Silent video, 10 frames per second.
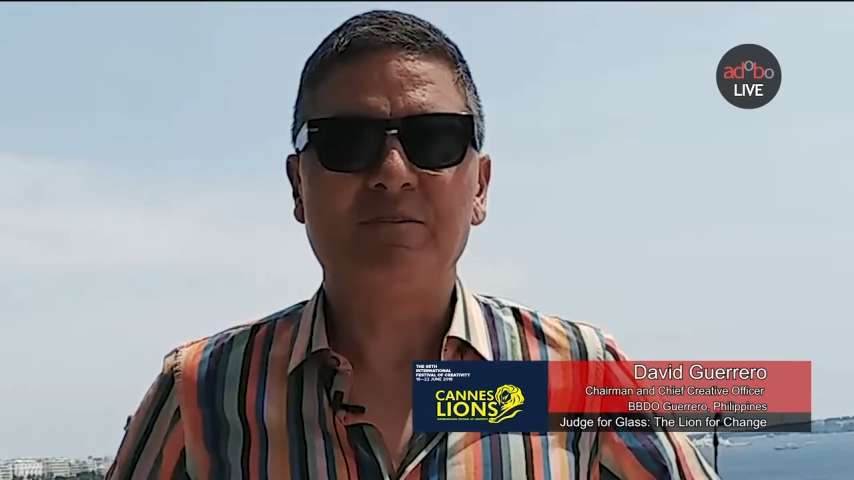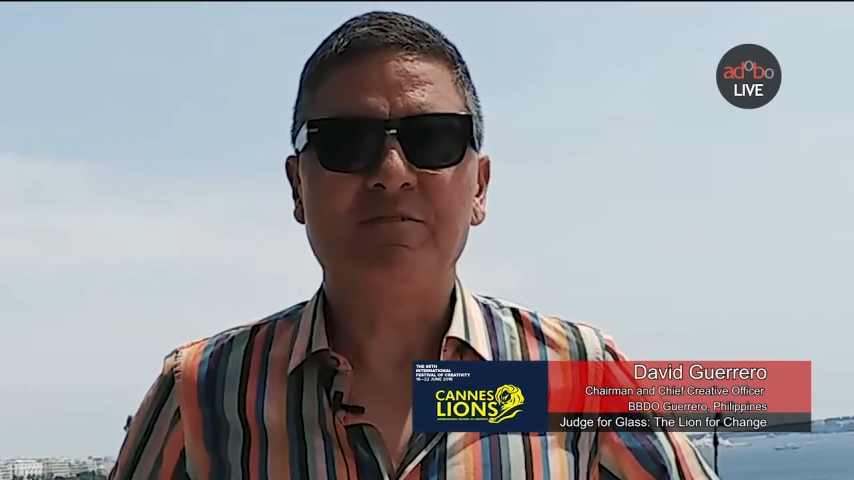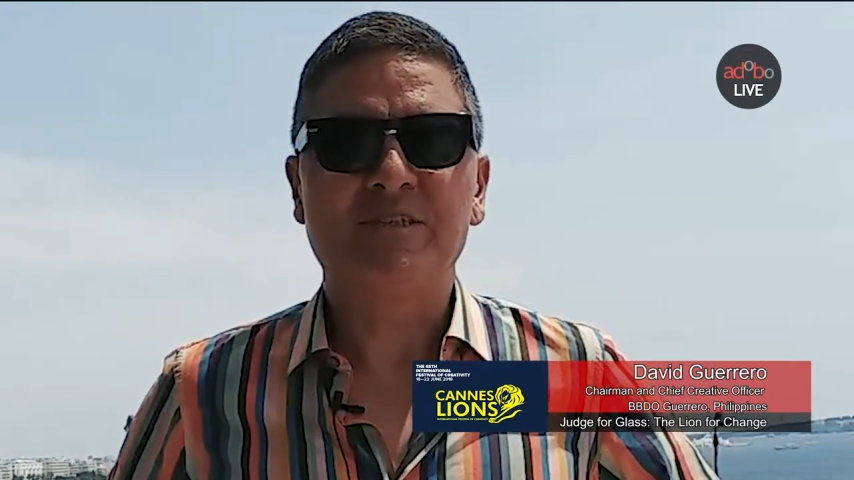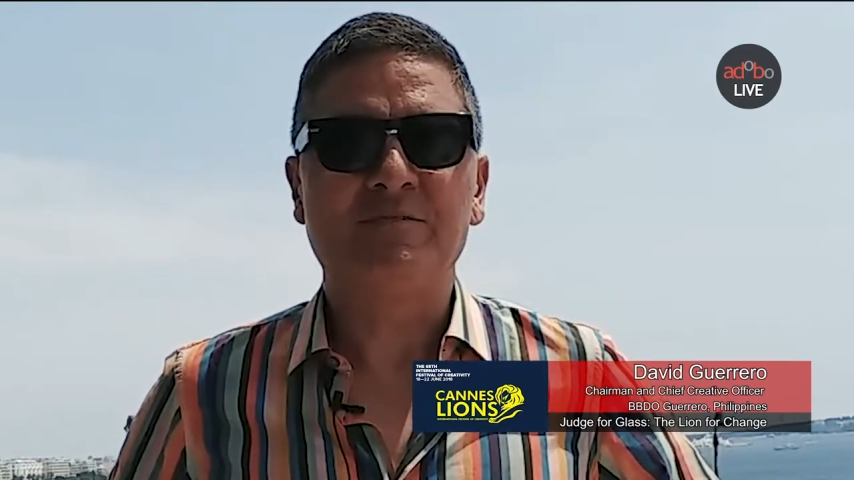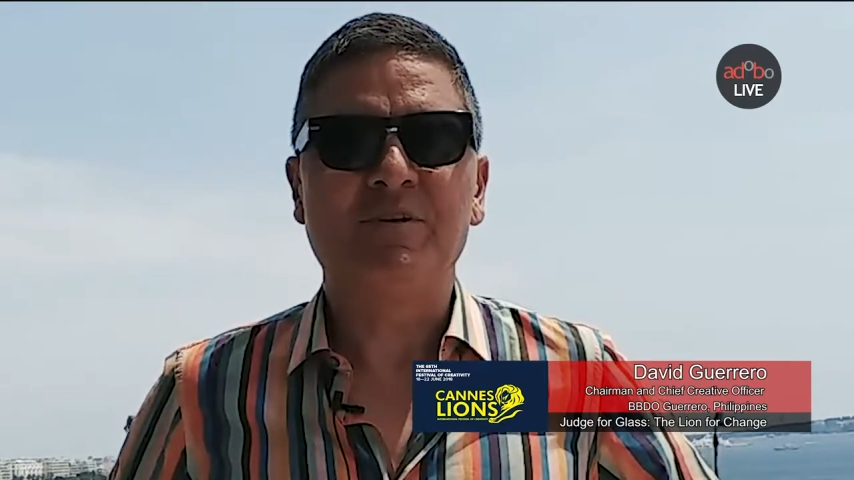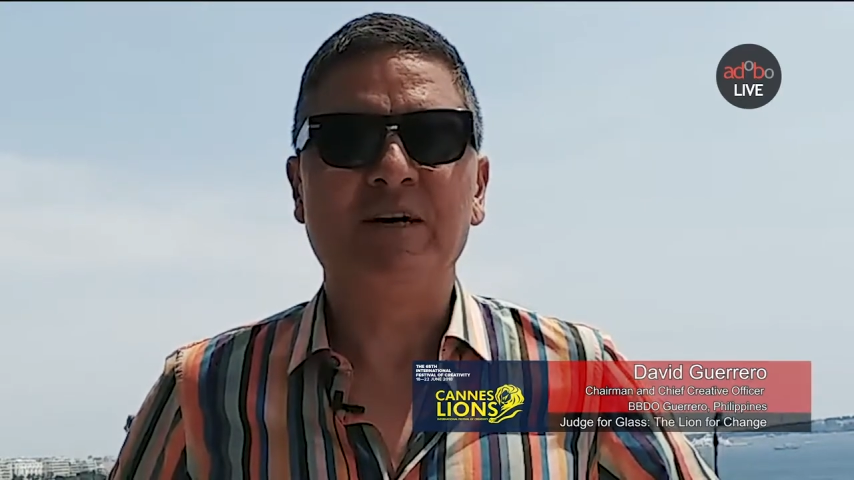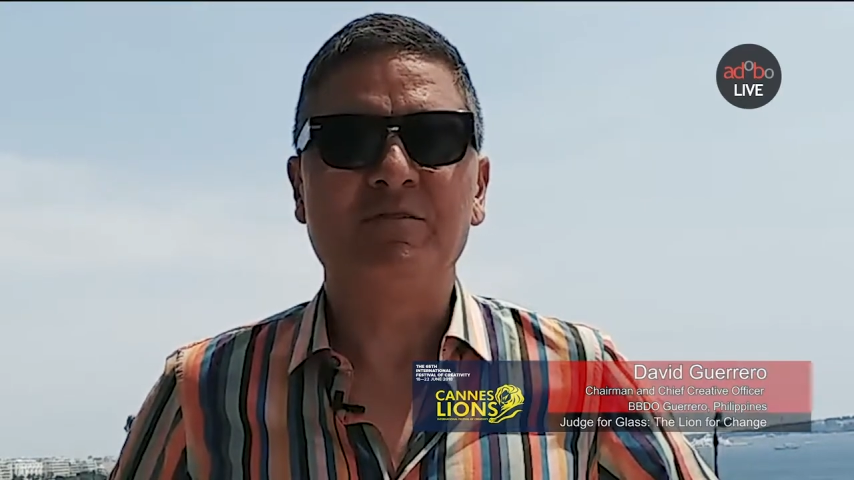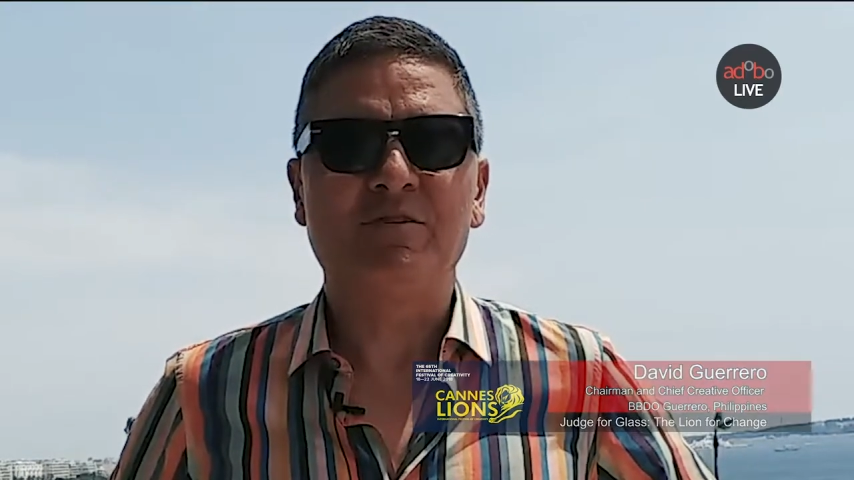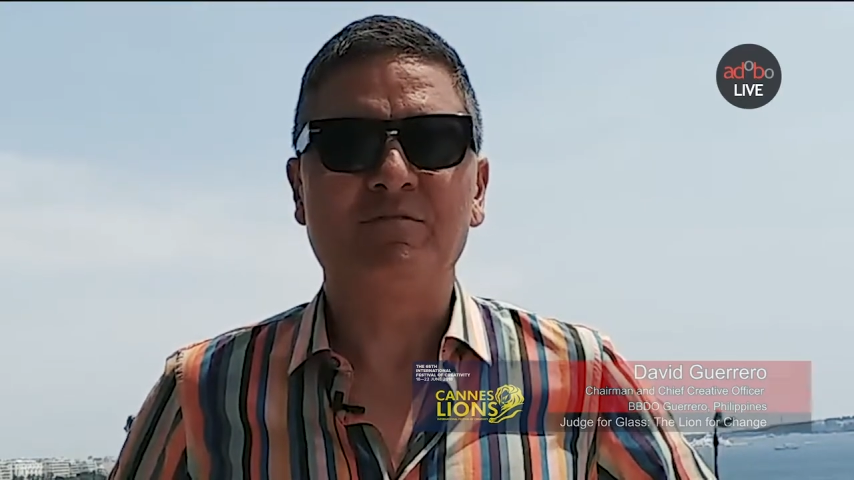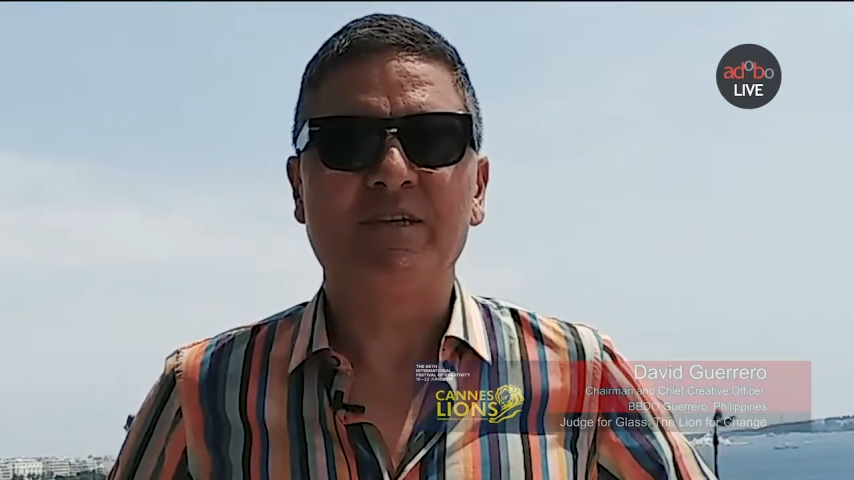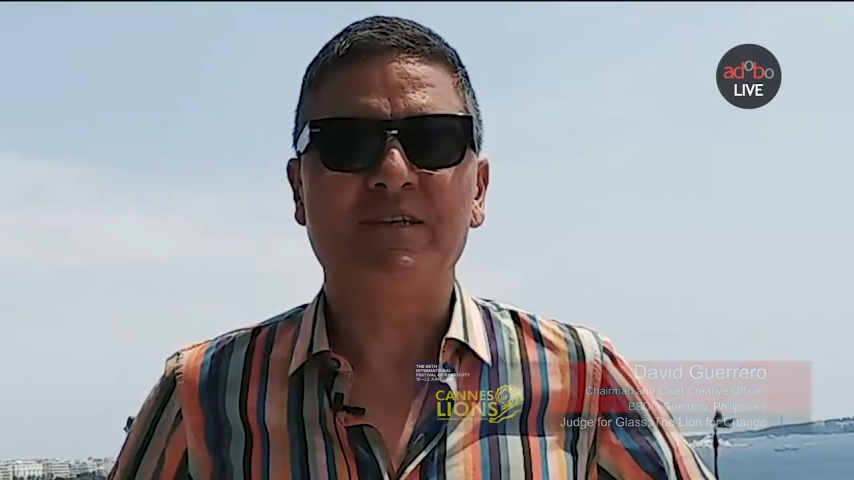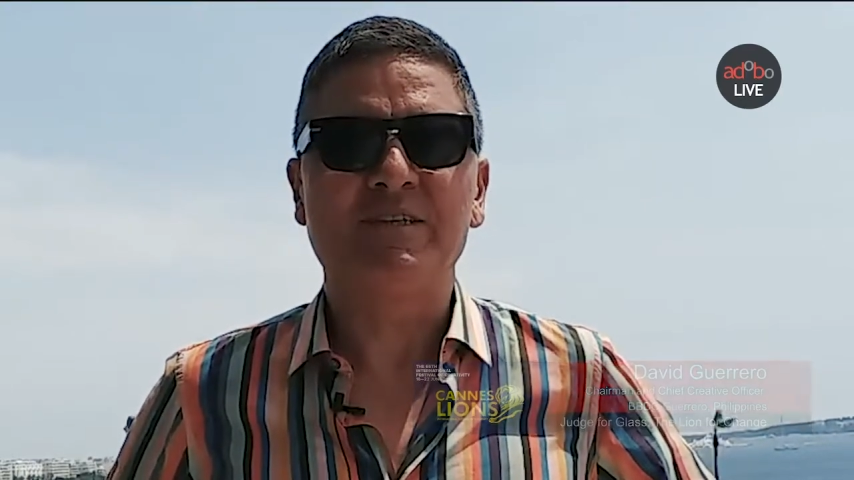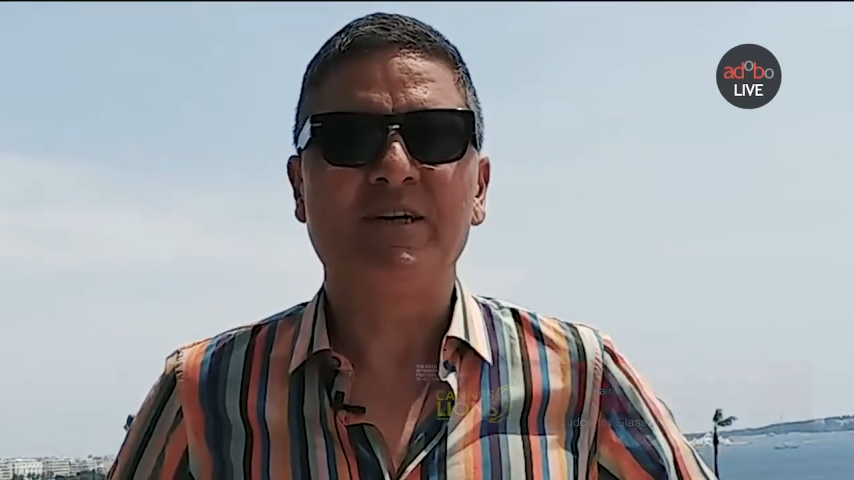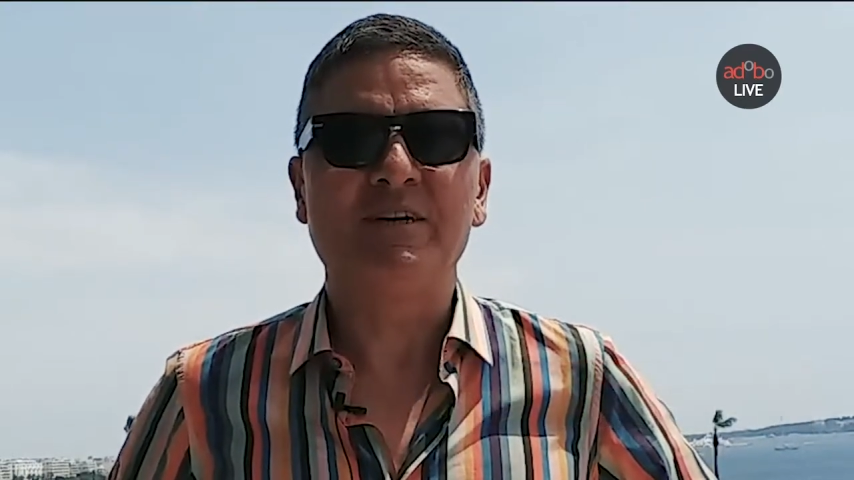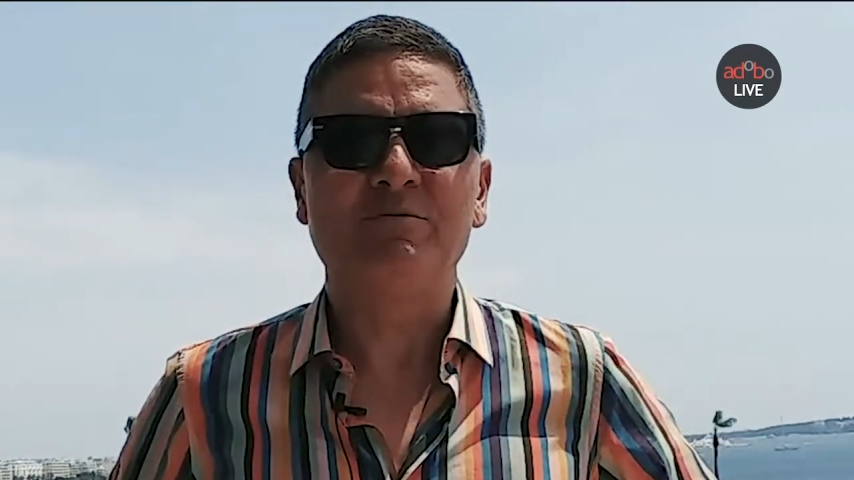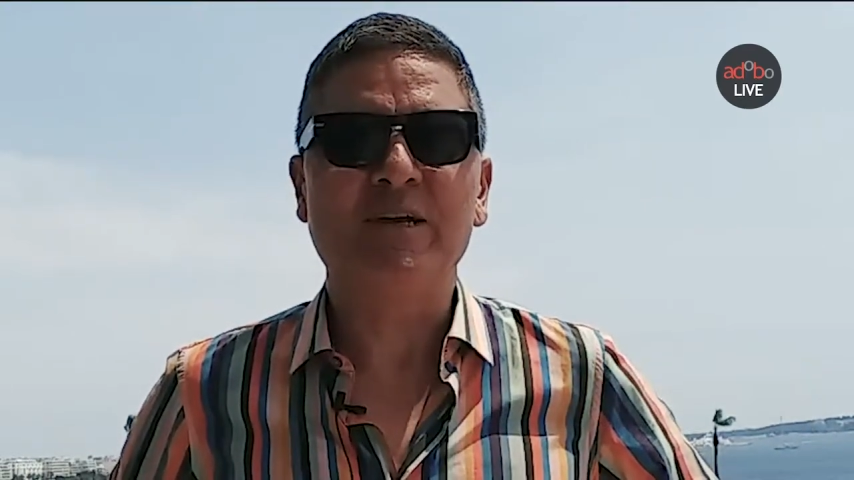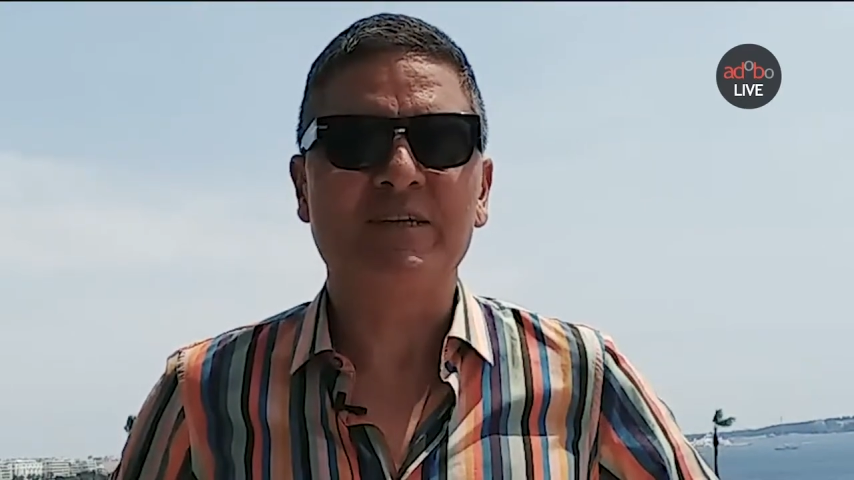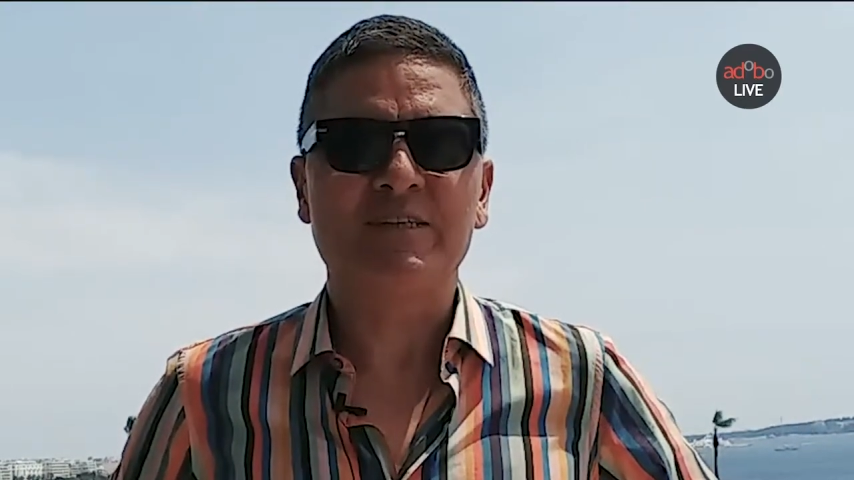survival of the entire race.